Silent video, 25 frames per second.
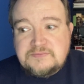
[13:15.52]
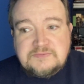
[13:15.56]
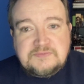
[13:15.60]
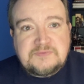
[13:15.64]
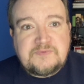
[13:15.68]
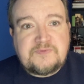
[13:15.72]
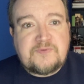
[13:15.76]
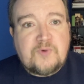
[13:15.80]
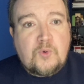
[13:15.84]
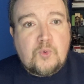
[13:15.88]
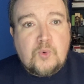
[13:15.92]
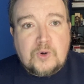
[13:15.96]

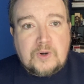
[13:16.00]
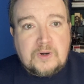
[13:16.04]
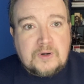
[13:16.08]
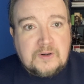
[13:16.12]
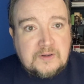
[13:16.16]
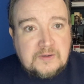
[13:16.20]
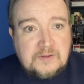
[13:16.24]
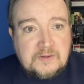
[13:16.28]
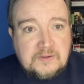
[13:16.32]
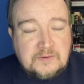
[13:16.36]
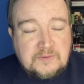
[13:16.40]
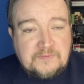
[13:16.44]

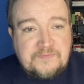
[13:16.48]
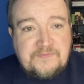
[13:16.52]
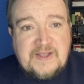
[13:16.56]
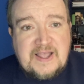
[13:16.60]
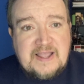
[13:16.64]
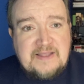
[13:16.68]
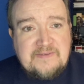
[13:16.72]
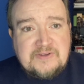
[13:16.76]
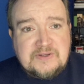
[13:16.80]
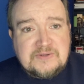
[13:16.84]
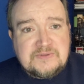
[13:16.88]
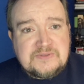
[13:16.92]
4 or
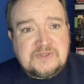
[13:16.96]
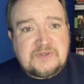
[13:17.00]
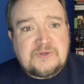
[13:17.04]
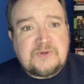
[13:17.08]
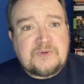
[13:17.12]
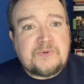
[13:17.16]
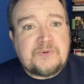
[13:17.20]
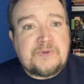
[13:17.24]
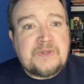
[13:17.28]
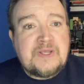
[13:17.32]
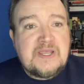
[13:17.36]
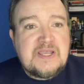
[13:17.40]
5 years
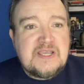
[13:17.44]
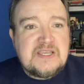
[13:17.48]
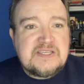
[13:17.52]
old.